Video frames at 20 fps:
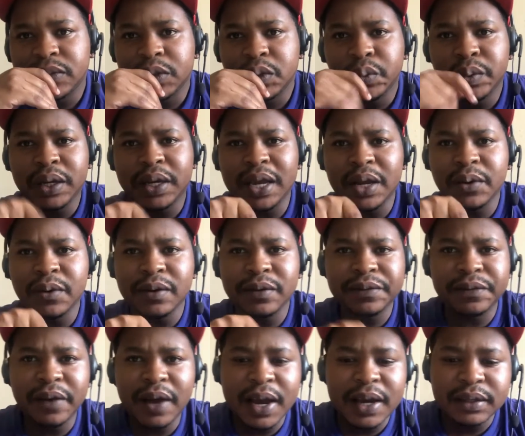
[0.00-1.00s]
We cannot
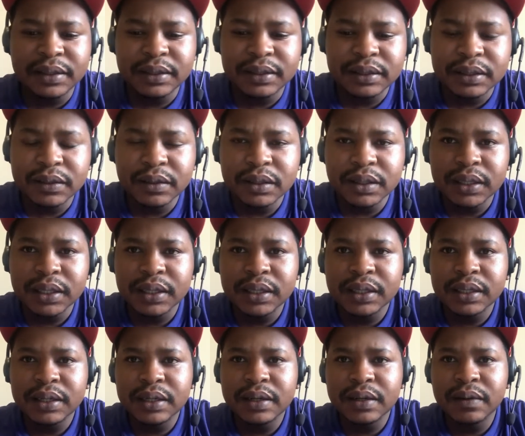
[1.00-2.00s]
fight
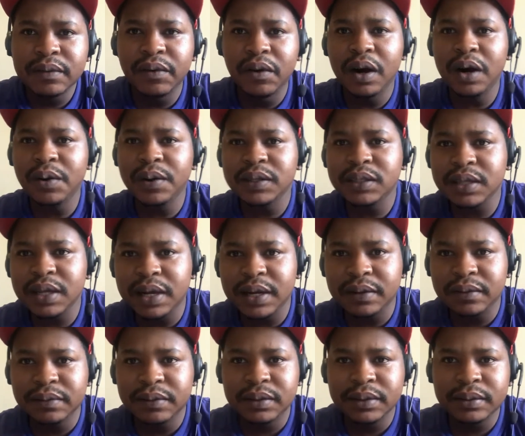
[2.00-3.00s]
for
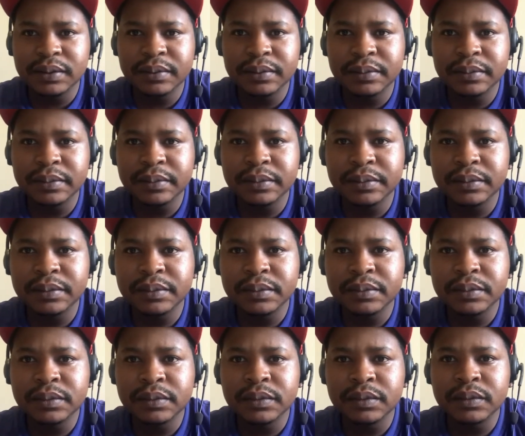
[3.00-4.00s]
ourselves.
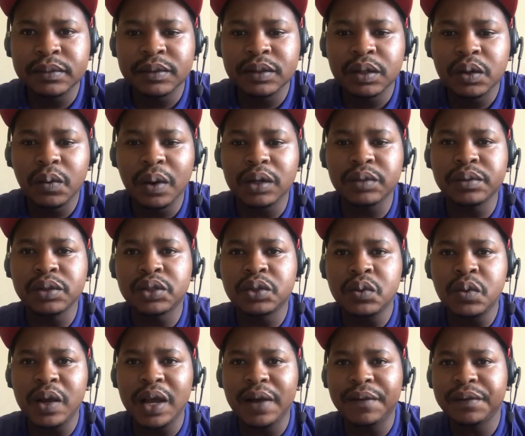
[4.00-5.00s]
What we
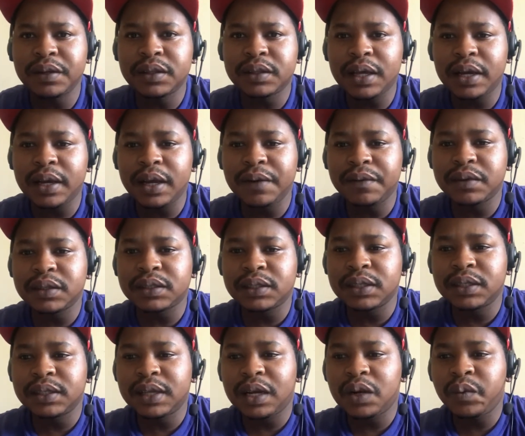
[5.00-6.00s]
do,
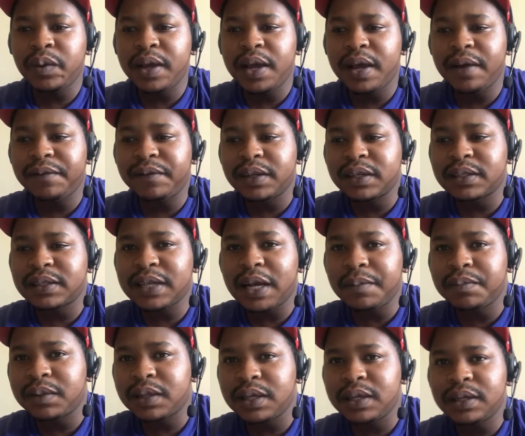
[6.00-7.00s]
everything that we having
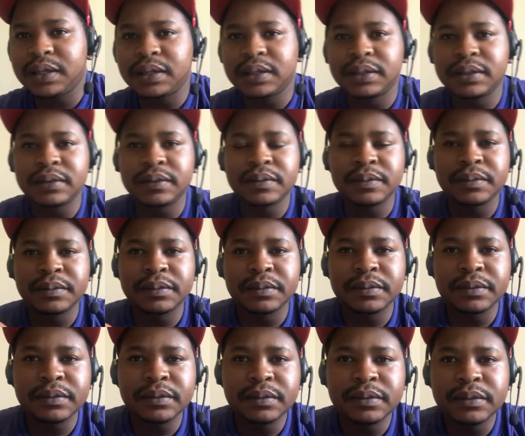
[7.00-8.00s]
something,
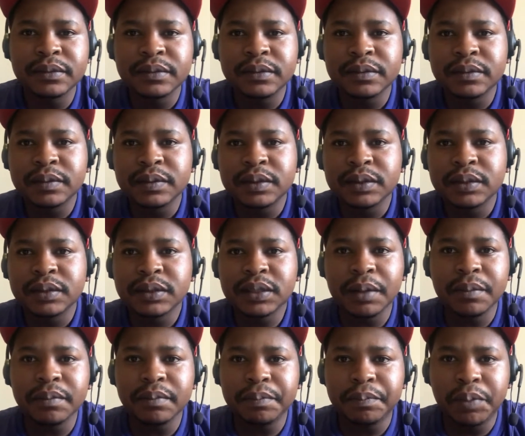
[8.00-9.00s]

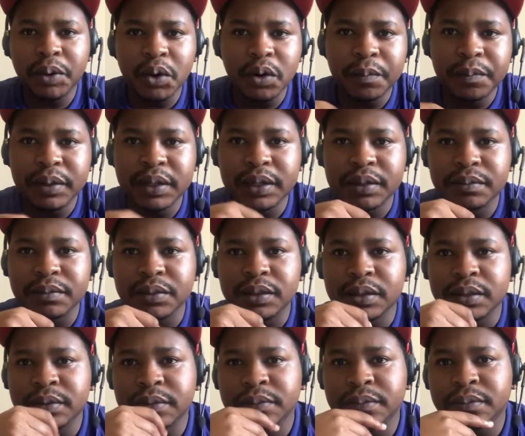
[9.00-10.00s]
some problems,
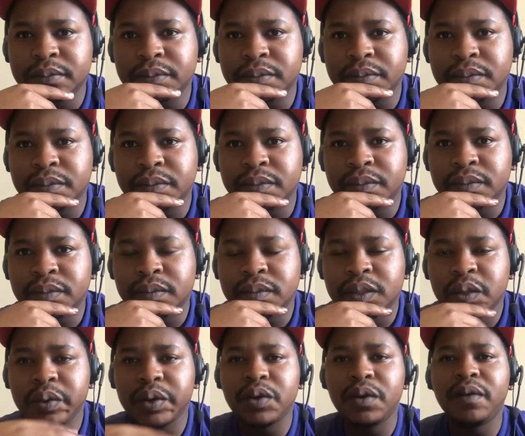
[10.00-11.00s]

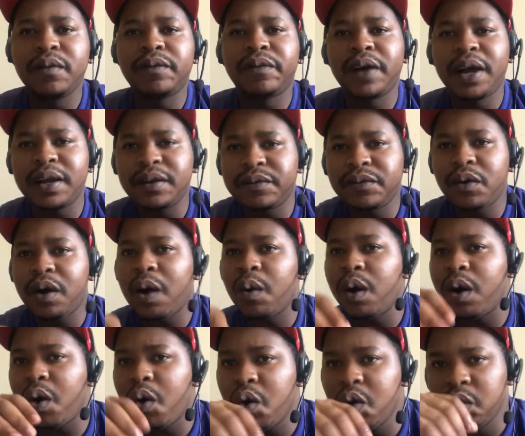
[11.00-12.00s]
we don't fight for
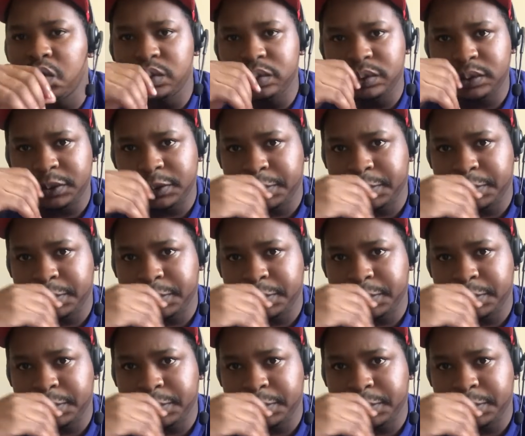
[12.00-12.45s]
our own.